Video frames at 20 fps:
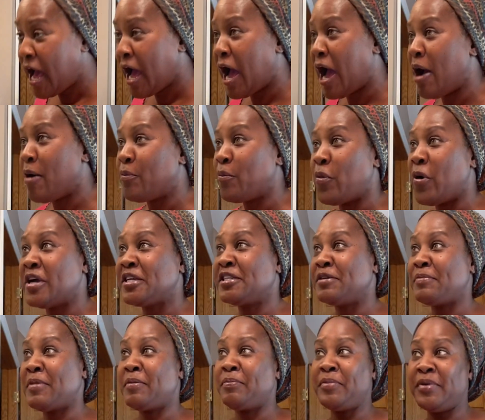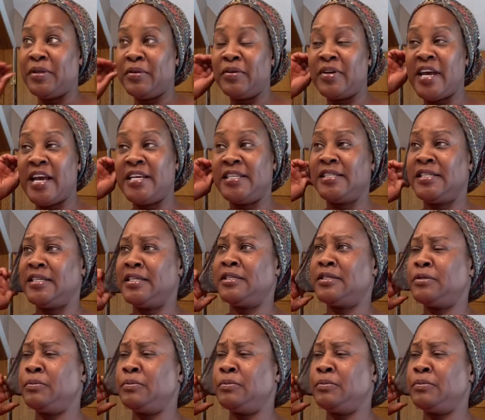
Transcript: I'm washing my pillowcases